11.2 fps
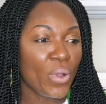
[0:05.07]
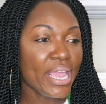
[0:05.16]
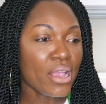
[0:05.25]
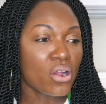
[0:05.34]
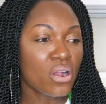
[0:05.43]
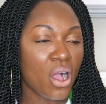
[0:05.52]

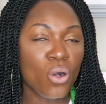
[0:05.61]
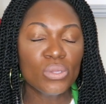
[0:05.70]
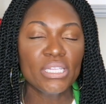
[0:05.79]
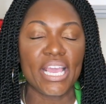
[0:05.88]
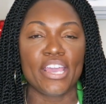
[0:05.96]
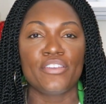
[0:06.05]
we are
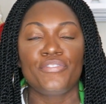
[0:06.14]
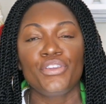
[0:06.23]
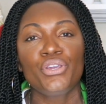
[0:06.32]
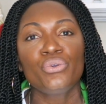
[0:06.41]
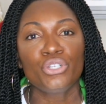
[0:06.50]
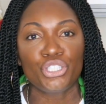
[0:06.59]
only a
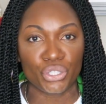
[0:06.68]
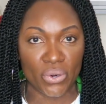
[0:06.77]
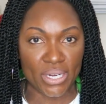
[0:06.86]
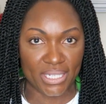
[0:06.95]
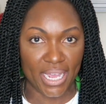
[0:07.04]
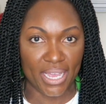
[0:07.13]
few
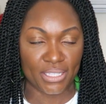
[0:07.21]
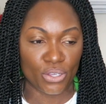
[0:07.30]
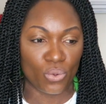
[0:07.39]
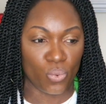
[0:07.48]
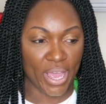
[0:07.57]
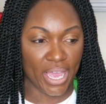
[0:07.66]
short days
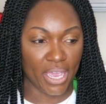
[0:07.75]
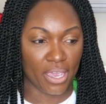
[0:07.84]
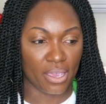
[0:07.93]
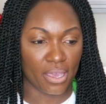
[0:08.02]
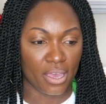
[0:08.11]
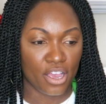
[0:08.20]

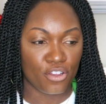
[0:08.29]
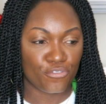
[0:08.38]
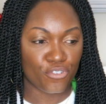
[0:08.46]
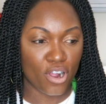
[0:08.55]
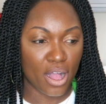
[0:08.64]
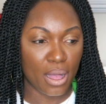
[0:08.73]
away
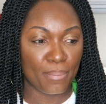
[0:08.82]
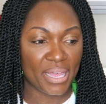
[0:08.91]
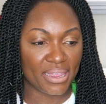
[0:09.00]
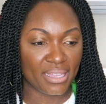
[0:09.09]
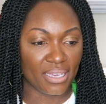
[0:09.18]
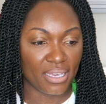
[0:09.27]
from
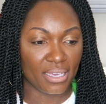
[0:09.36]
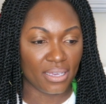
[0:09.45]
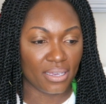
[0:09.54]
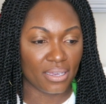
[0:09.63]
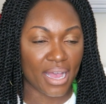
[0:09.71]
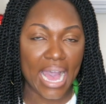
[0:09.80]

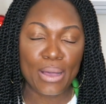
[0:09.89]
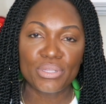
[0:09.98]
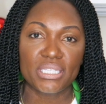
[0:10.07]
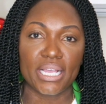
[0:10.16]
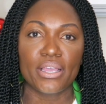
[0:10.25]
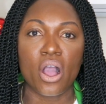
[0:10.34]
the, I
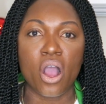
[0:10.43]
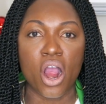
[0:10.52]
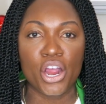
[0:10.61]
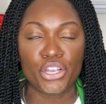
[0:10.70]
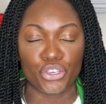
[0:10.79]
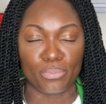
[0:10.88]
would say
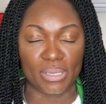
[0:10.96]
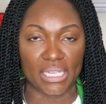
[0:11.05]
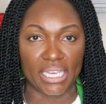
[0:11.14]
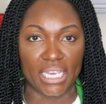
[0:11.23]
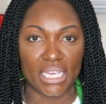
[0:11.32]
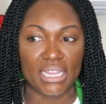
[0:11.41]

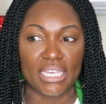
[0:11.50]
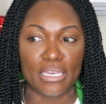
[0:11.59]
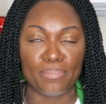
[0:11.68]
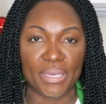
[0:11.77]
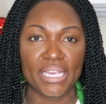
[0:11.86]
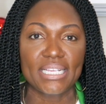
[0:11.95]
arguably
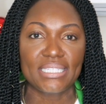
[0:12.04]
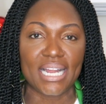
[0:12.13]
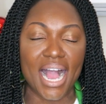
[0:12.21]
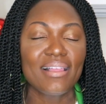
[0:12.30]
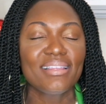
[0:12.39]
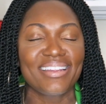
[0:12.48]
the biggest
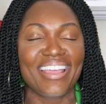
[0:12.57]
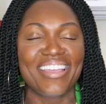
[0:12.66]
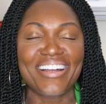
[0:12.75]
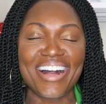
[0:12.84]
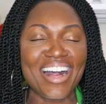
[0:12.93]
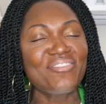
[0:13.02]

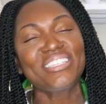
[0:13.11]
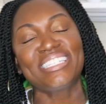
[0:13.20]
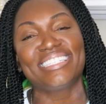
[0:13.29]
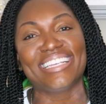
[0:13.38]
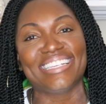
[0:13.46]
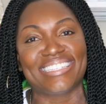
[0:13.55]
holiday of the
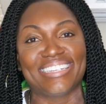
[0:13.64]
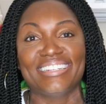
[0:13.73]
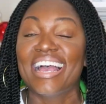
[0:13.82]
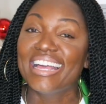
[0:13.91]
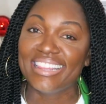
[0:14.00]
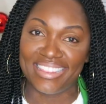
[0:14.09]

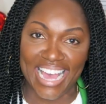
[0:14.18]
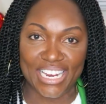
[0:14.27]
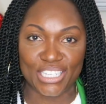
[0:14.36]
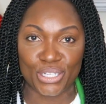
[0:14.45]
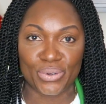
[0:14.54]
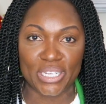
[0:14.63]
season,
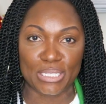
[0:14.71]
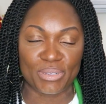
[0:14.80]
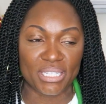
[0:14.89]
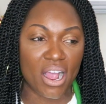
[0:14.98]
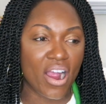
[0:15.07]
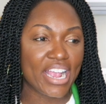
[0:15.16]
that is
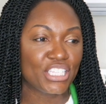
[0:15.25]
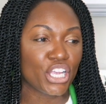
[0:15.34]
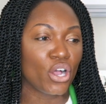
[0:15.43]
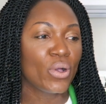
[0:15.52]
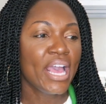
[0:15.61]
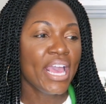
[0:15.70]
Christmas. All right,
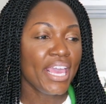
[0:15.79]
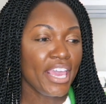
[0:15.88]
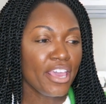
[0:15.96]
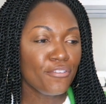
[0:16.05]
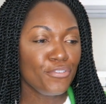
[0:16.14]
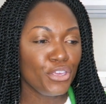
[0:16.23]
so
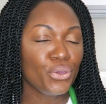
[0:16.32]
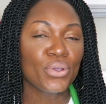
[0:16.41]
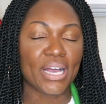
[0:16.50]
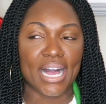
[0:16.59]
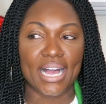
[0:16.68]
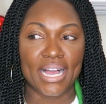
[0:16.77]
if you
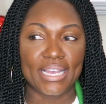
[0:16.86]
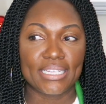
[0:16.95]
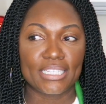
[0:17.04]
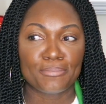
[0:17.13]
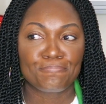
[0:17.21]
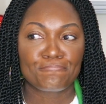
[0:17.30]

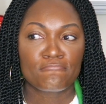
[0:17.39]
guys